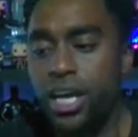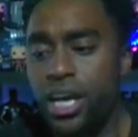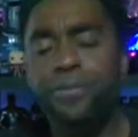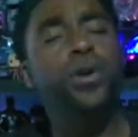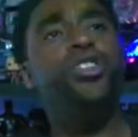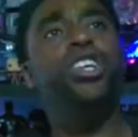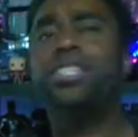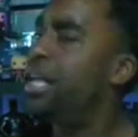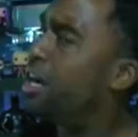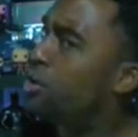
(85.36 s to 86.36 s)
unfortunately,
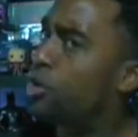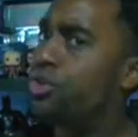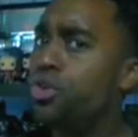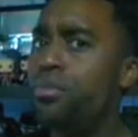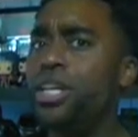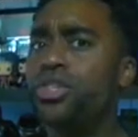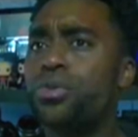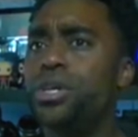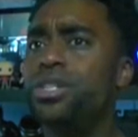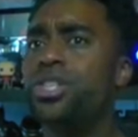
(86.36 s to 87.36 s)
it's not on too many
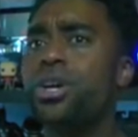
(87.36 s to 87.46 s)
screens there